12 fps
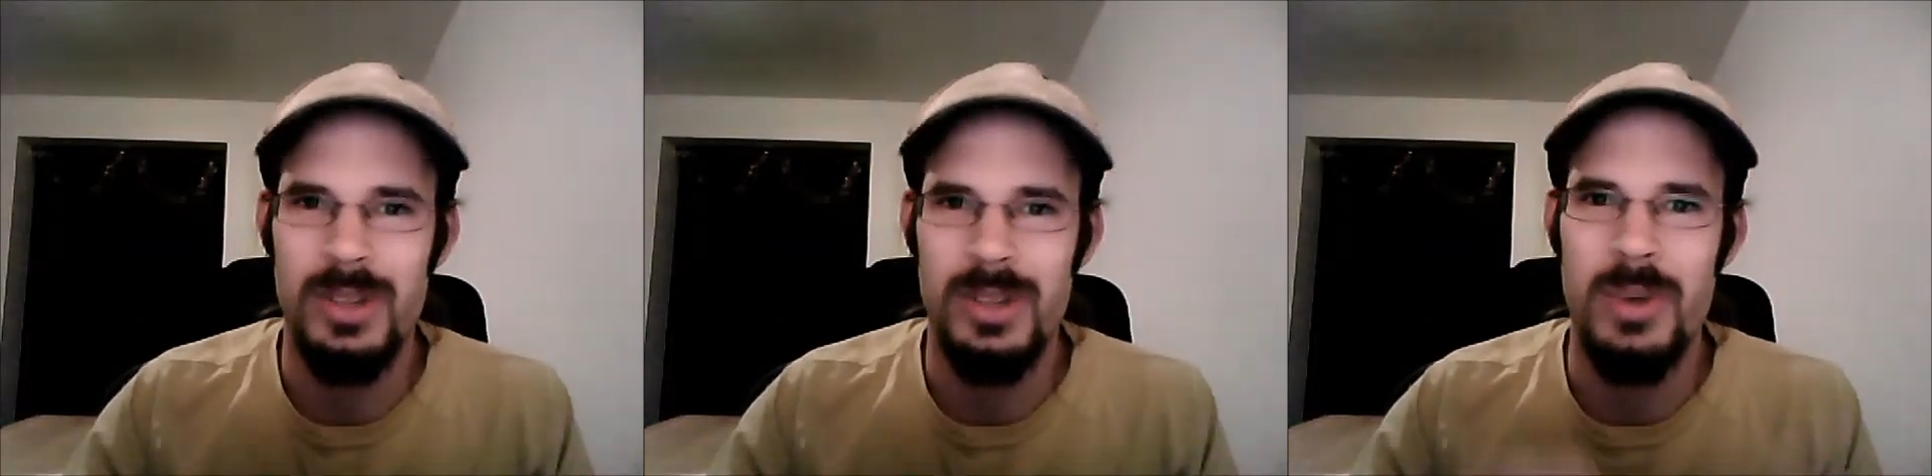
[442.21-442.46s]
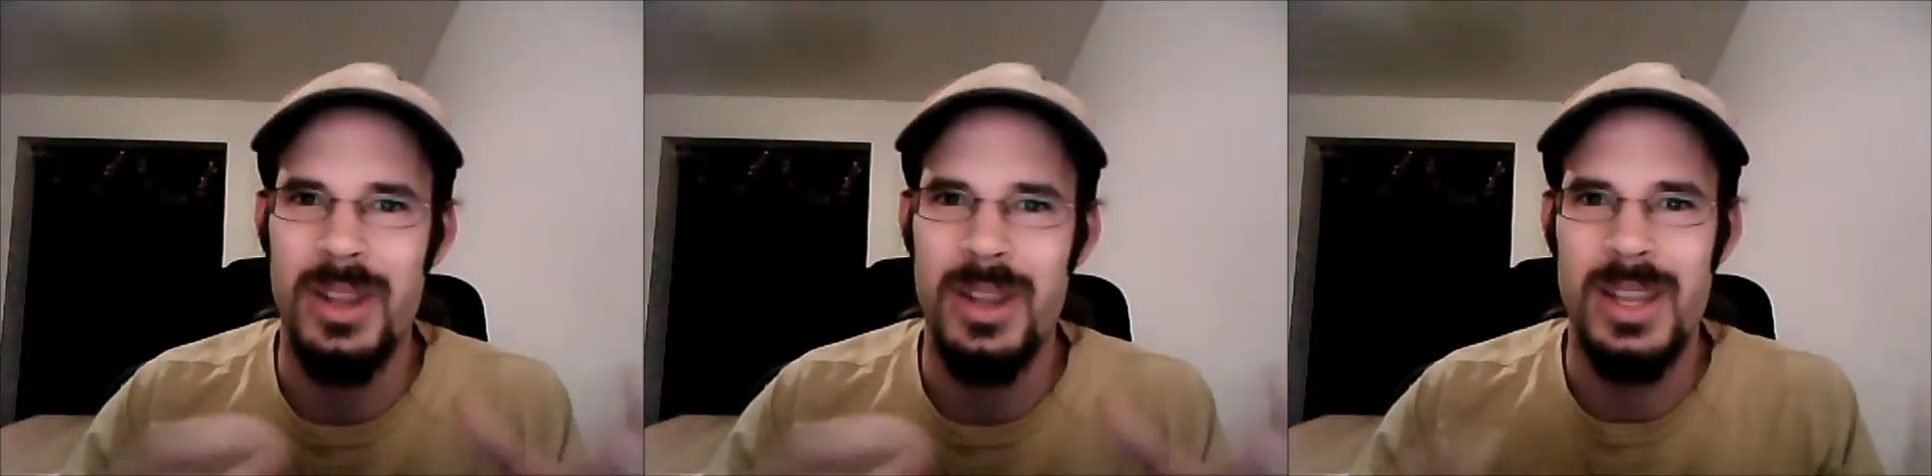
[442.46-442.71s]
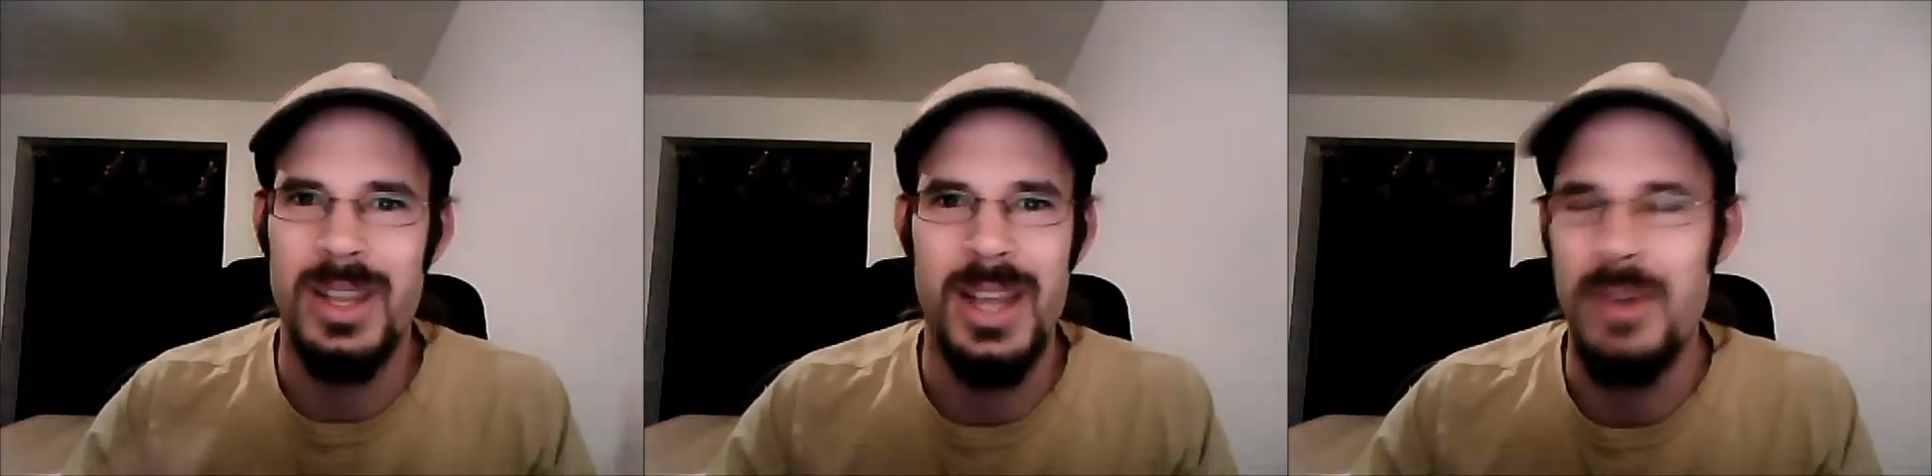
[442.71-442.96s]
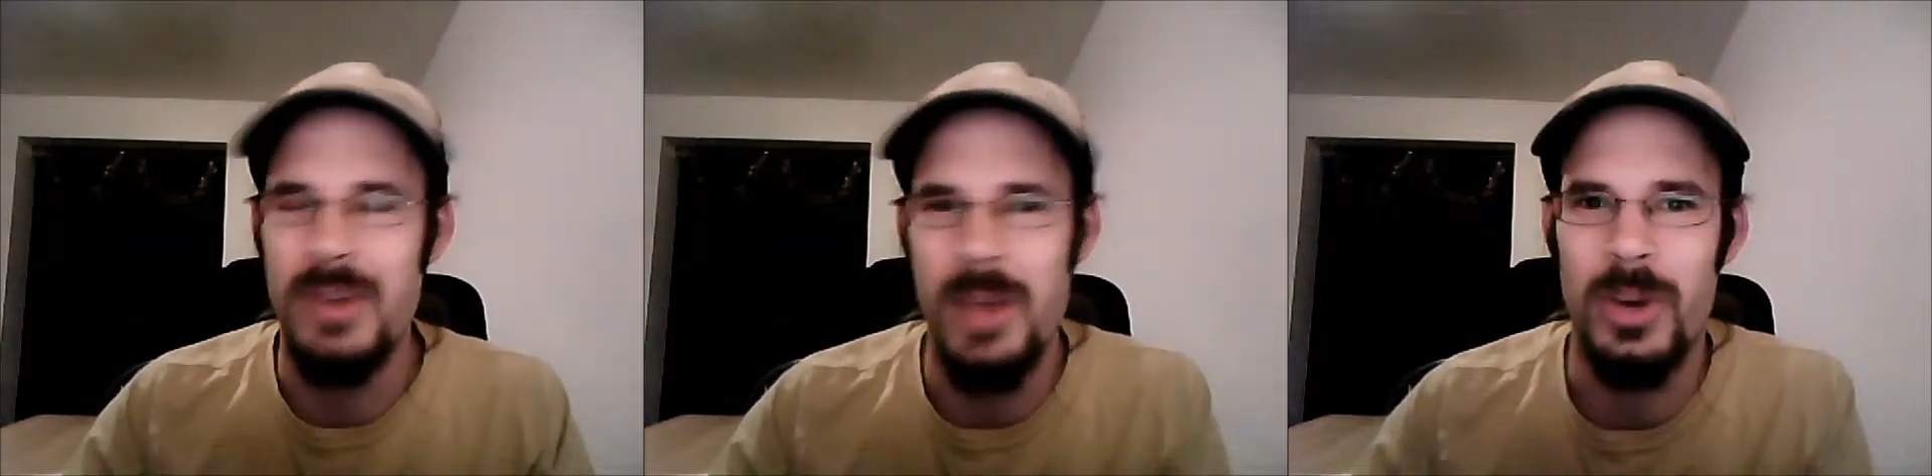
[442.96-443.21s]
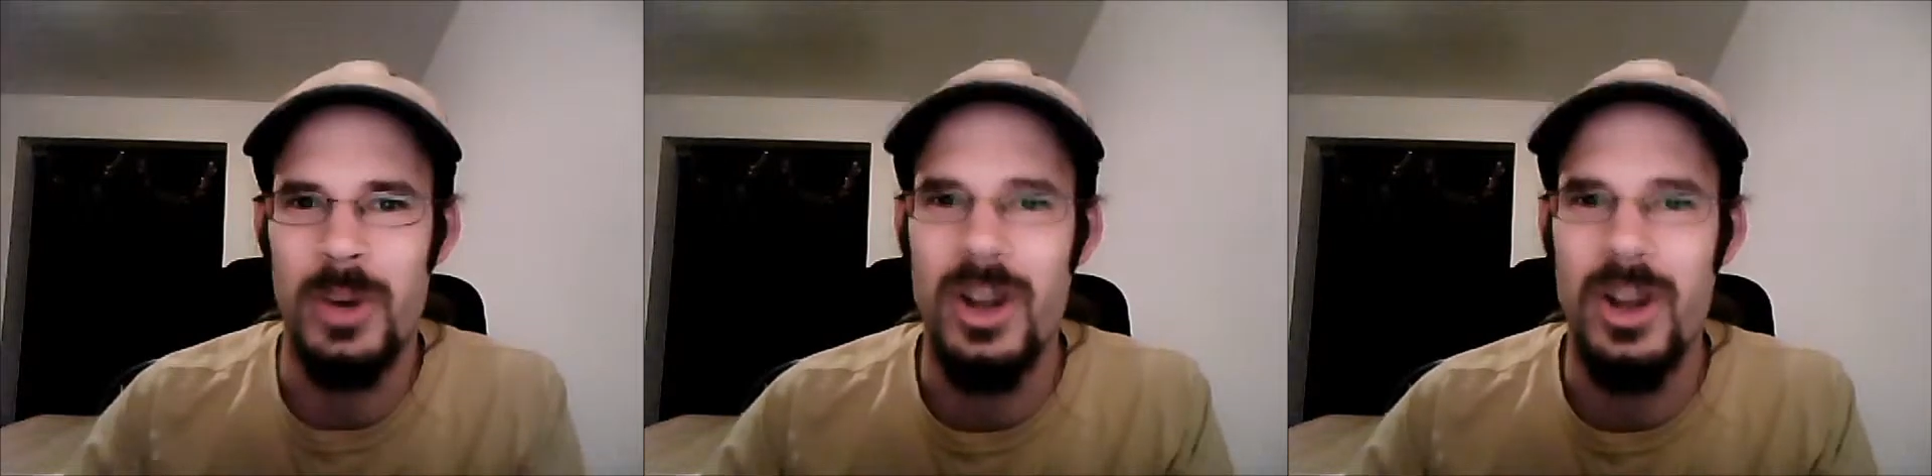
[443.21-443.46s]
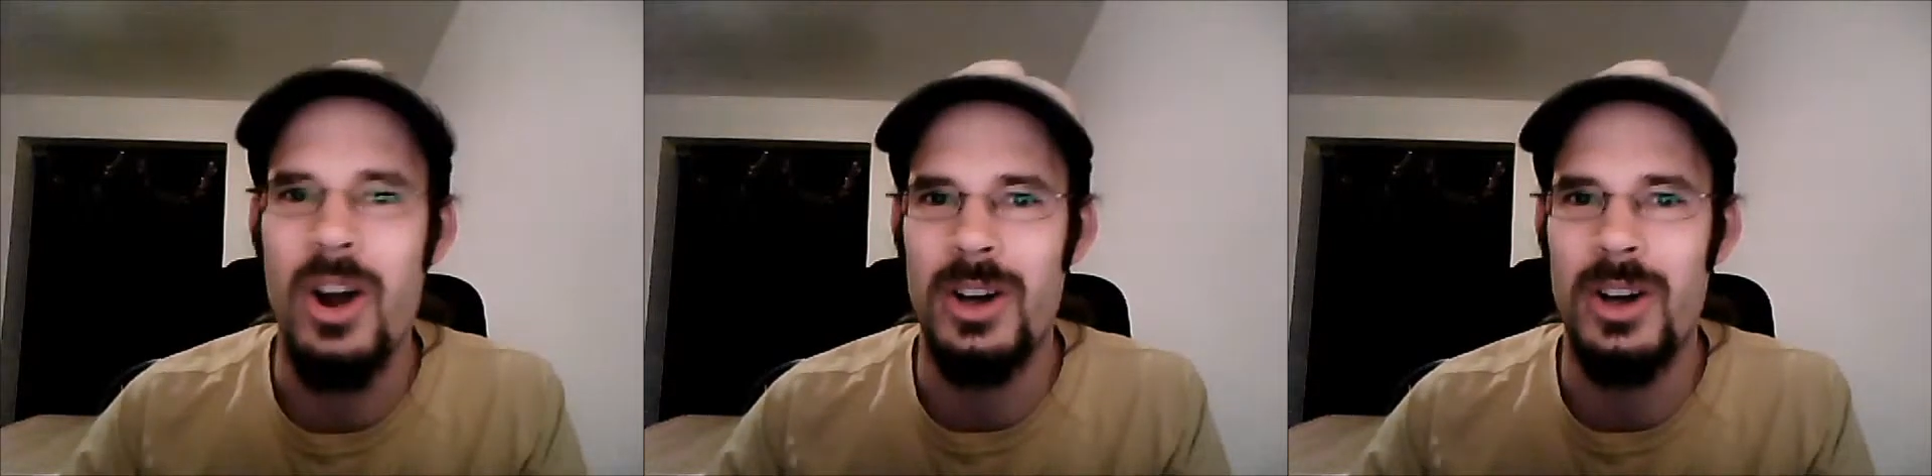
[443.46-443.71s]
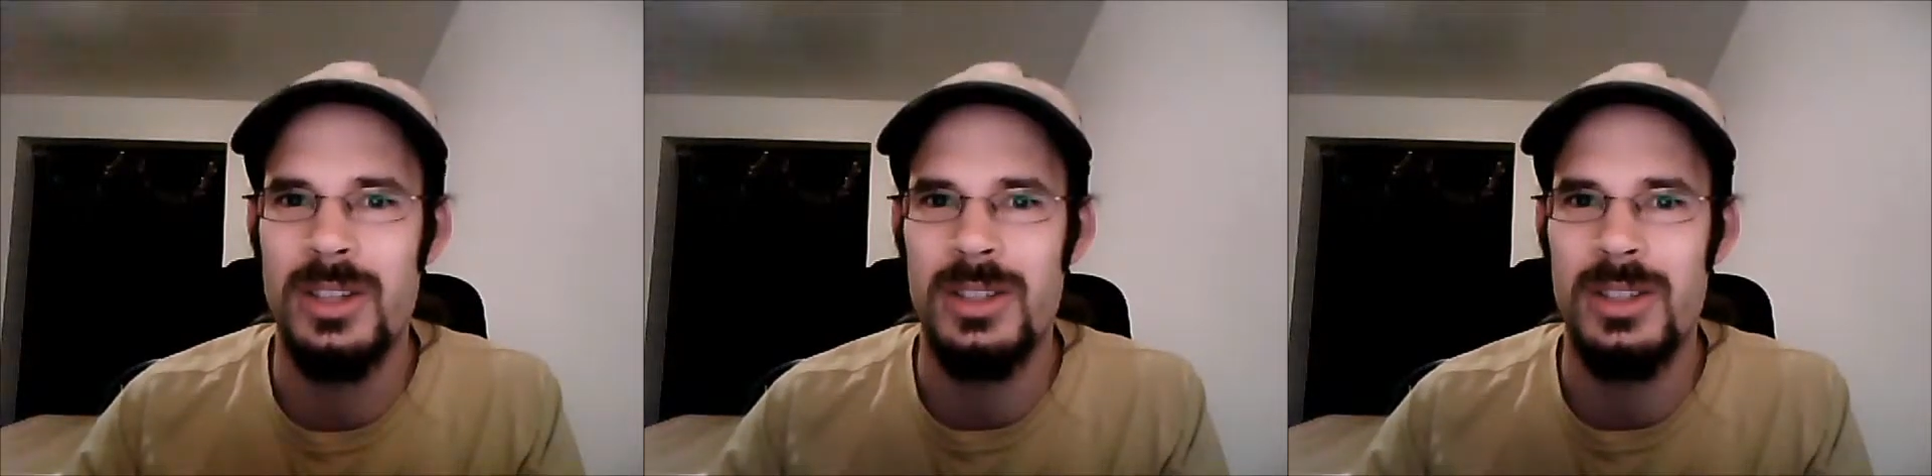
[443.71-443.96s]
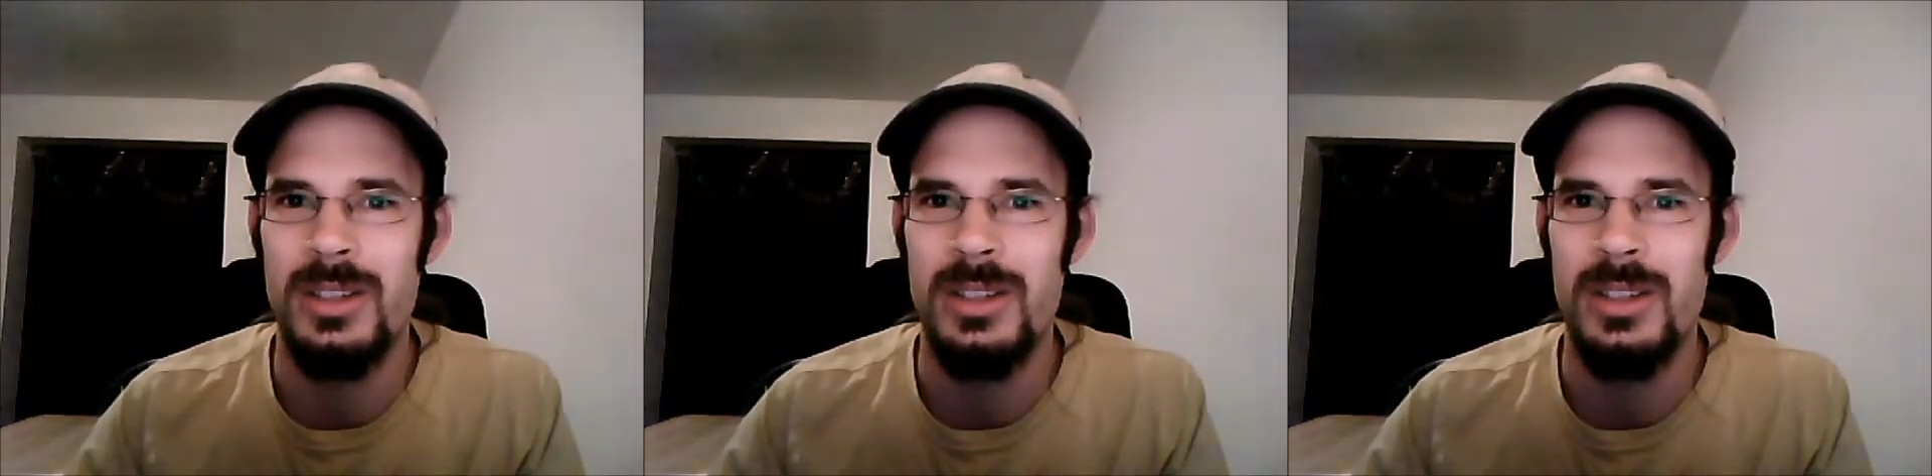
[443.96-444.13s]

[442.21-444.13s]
one of the Nintendo Network cards,